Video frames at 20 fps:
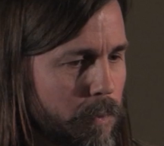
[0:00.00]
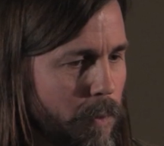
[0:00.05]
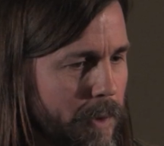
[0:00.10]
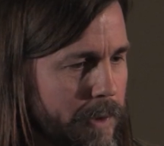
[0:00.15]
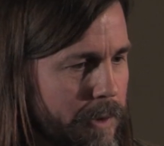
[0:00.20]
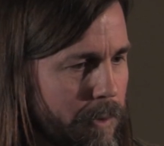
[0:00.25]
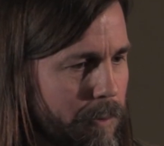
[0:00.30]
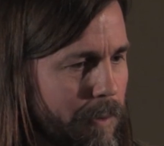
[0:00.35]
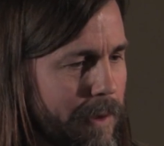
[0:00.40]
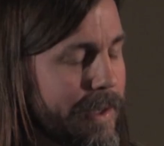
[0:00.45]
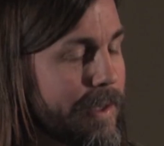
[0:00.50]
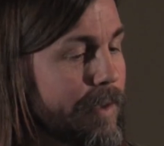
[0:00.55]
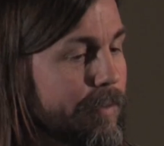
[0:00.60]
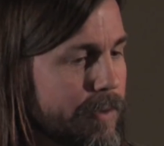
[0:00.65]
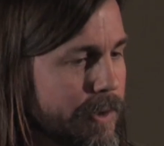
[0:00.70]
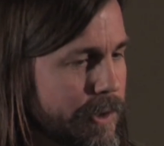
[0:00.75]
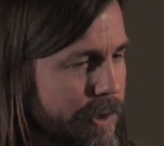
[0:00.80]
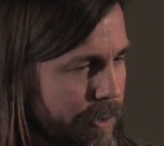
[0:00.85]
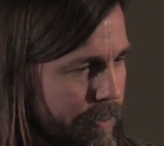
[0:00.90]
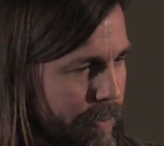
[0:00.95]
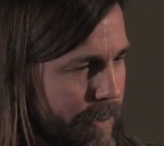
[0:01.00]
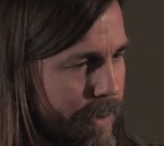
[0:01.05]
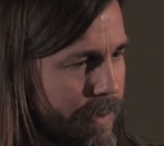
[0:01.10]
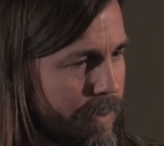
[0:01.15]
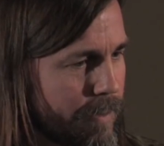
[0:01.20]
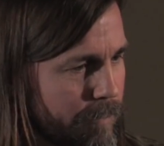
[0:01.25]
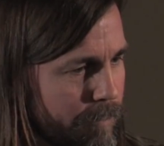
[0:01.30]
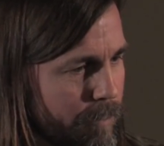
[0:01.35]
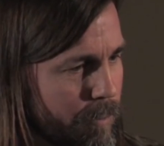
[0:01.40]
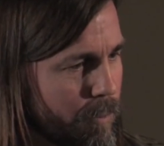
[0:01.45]
when you leave the screen
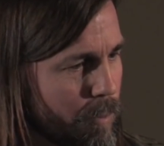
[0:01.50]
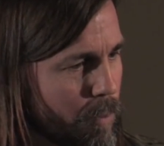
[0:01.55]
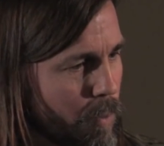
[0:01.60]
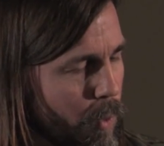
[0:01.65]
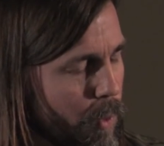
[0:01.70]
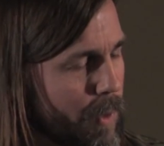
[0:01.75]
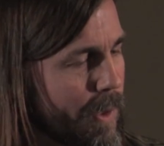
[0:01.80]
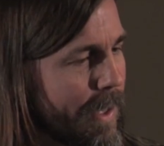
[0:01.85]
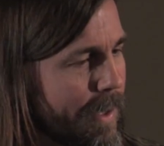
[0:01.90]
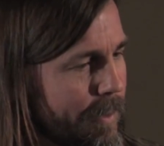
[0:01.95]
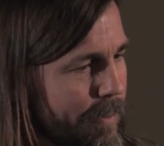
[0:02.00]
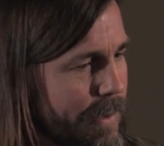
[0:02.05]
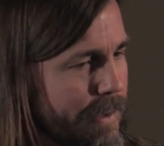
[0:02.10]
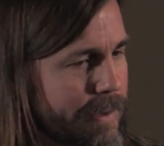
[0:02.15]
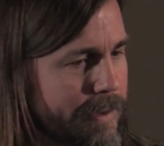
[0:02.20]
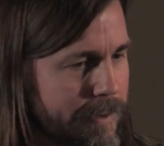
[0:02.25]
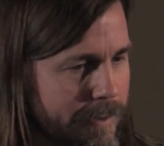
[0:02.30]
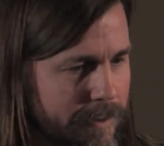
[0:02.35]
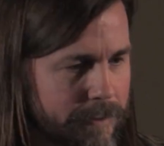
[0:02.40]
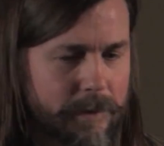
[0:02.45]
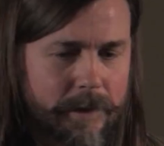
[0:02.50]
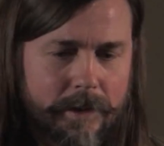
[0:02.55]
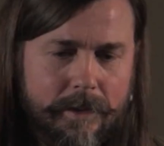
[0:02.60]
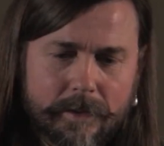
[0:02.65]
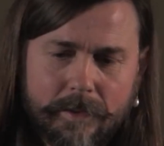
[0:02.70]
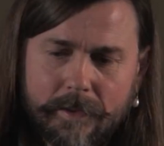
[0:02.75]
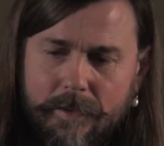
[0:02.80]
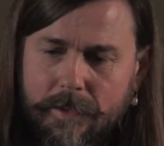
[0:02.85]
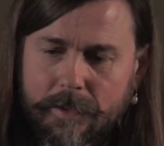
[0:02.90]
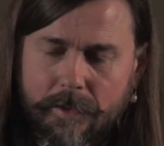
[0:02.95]
and walk out into,
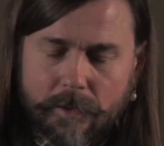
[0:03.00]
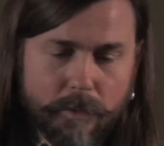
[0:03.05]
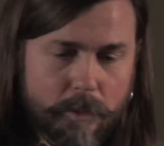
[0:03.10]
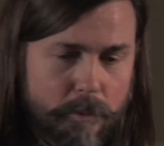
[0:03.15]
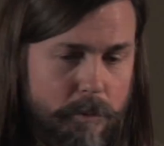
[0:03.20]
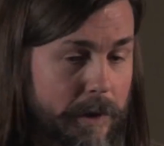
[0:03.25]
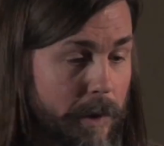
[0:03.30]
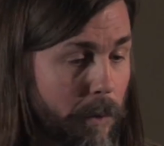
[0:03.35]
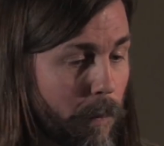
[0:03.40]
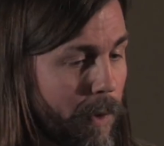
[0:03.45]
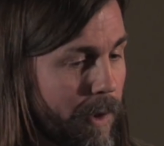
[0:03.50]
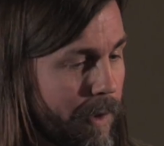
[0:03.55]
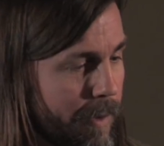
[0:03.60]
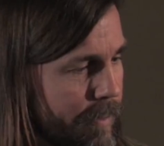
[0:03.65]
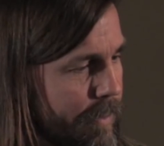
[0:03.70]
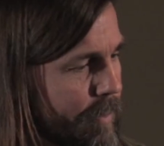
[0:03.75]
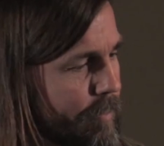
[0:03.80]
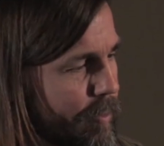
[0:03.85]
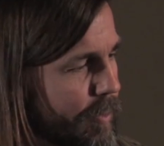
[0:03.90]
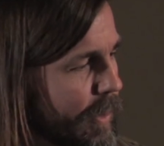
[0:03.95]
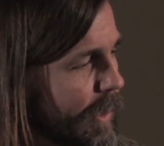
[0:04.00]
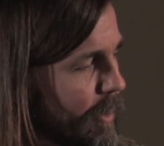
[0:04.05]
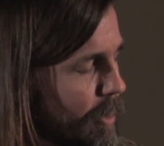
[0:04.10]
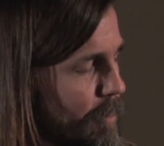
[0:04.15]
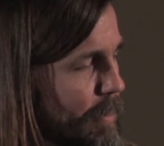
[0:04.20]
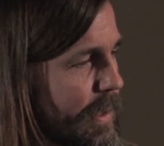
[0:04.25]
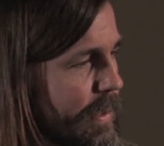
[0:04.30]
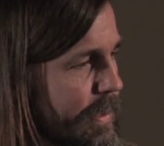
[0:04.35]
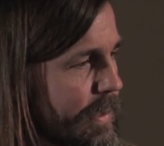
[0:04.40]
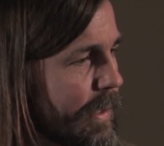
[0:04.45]
the real world
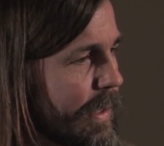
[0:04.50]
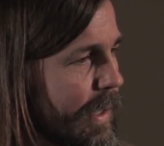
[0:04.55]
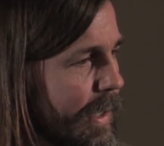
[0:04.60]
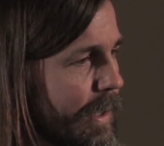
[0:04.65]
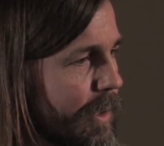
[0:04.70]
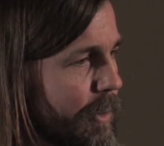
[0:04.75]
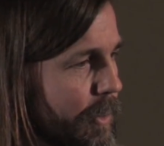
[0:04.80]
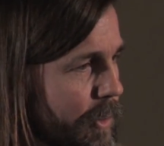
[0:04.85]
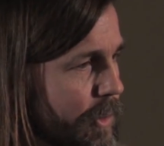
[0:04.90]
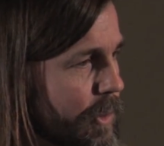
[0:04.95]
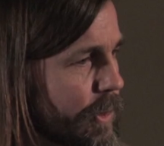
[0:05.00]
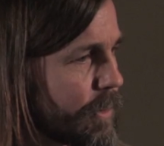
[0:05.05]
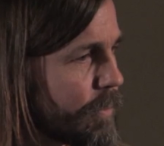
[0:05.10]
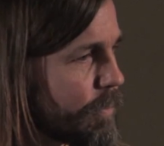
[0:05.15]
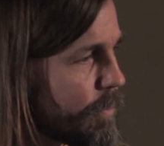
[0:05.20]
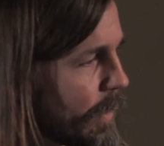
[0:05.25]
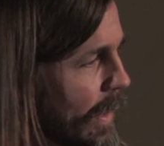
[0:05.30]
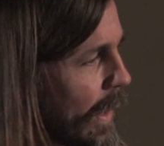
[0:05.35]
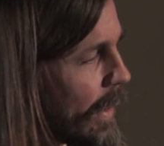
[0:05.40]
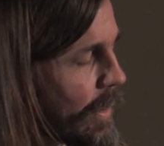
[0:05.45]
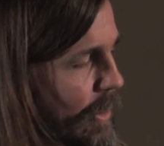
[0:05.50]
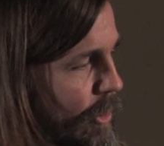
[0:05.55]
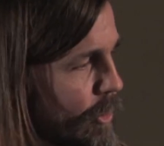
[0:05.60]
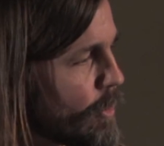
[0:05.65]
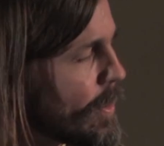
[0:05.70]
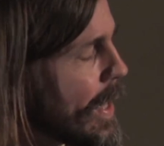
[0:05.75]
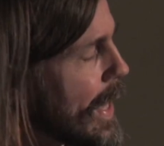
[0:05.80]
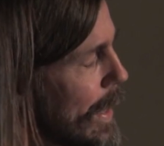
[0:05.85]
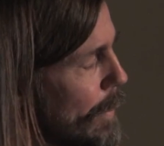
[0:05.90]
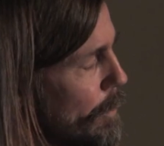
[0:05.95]
environment, it looks kind of
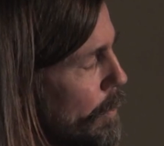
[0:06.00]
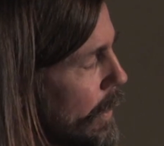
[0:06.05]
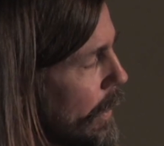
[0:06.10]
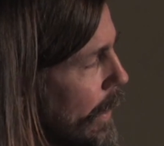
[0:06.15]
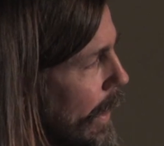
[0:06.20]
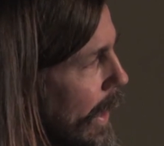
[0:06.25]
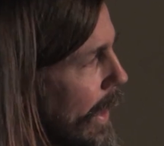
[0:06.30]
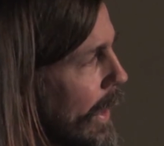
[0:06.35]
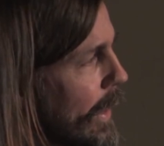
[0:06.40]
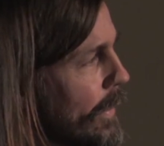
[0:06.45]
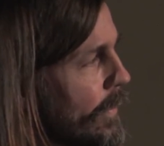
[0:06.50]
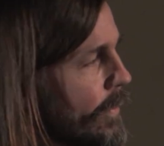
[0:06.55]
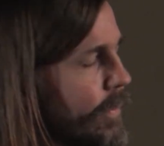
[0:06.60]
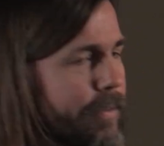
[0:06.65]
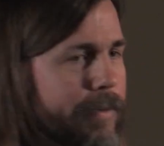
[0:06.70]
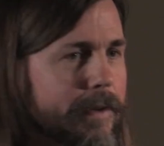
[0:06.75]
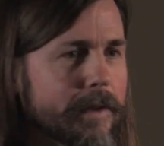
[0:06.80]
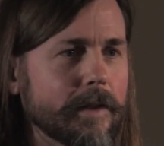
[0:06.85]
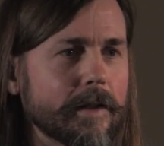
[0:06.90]
drab and